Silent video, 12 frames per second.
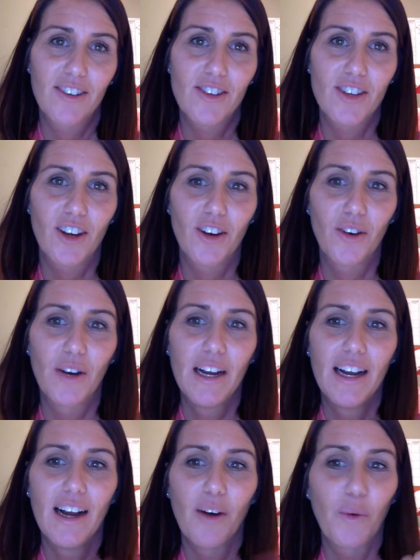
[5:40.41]
So
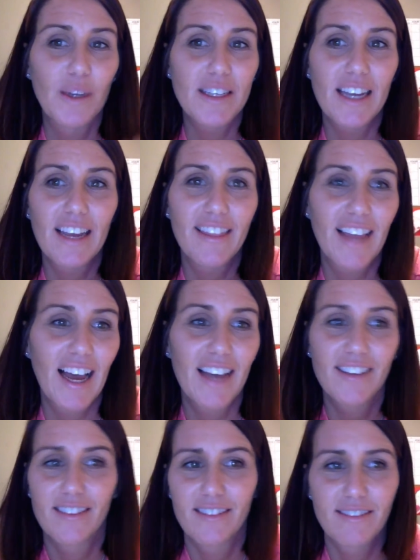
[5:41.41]
once I hit that,